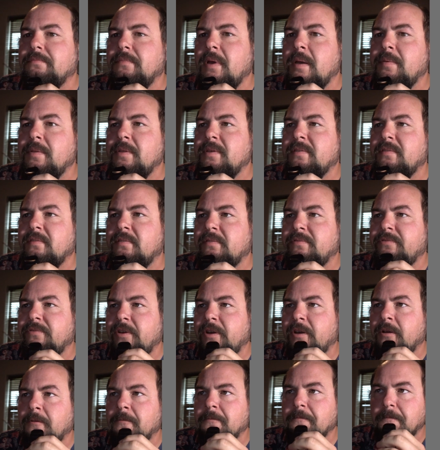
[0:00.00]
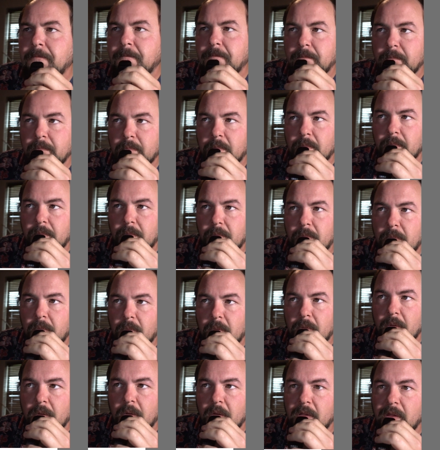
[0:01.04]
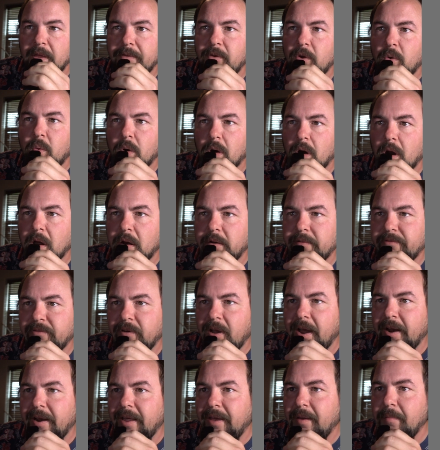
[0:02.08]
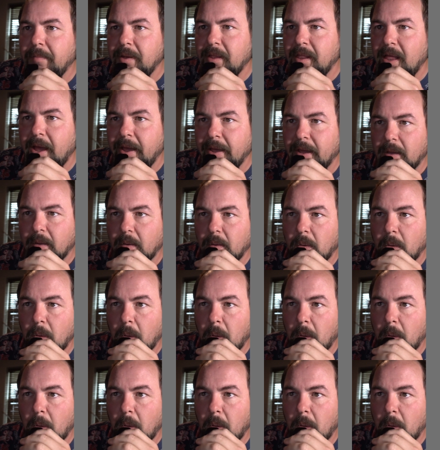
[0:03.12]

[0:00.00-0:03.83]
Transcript: Maybe this is a fail. Leaving work on a Friday be like,